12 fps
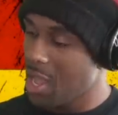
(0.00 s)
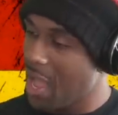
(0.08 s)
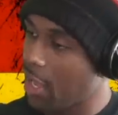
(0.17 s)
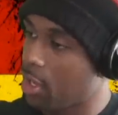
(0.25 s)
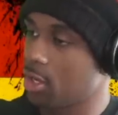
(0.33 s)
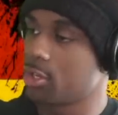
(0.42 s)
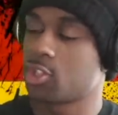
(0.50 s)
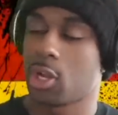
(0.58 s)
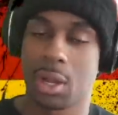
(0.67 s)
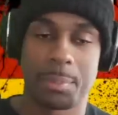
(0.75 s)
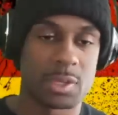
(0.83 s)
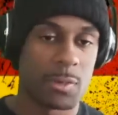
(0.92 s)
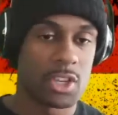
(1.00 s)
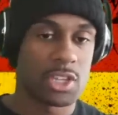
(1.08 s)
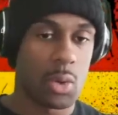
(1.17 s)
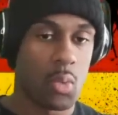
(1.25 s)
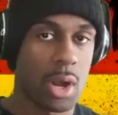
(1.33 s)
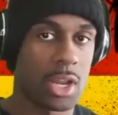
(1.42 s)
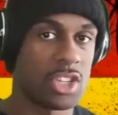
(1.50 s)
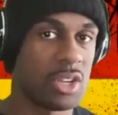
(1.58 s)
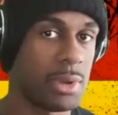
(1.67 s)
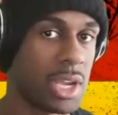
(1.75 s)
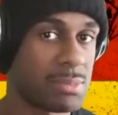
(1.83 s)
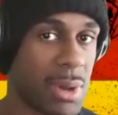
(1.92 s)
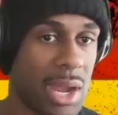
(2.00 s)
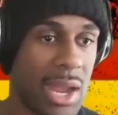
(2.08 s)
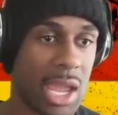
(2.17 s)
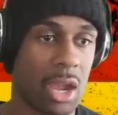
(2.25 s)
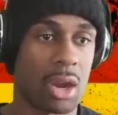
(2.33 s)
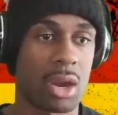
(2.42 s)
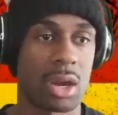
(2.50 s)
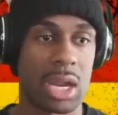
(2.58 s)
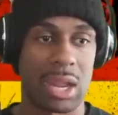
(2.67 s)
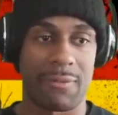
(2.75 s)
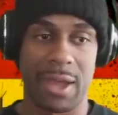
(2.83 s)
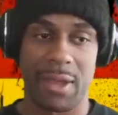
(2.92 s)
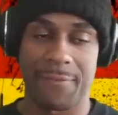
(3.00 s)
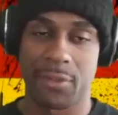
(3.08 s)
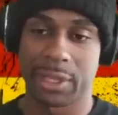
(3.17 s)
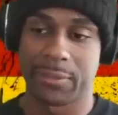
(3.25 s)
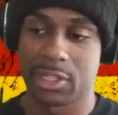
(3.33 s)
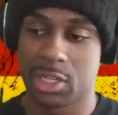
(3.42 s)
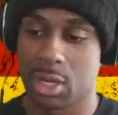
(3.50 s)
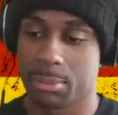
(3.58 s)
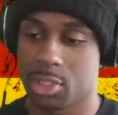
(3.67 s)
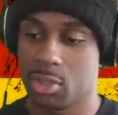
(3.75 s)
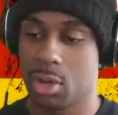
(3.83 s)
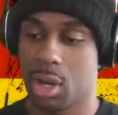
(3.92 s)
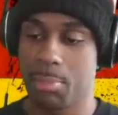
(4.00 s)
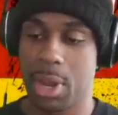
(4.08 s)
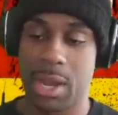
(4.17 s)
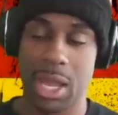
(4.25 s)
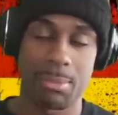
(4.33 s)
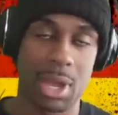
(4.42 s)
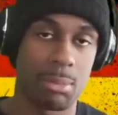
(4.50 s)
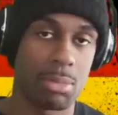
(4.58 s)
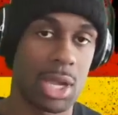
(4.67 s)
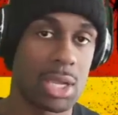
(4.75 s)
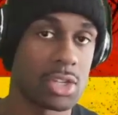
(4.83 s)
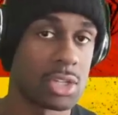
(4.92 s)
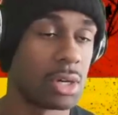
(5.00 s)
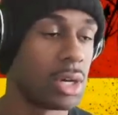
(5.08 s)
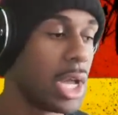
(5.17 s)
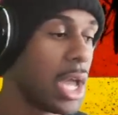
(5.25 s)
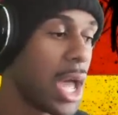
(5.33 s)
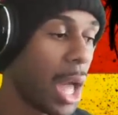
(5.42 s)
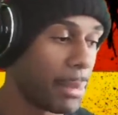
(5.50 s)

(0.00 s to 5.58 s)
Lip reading: I couldn't turn up as much as I wanted to because my neck hurt. And I feel like if I turn up too hard, my neck might break. So I'm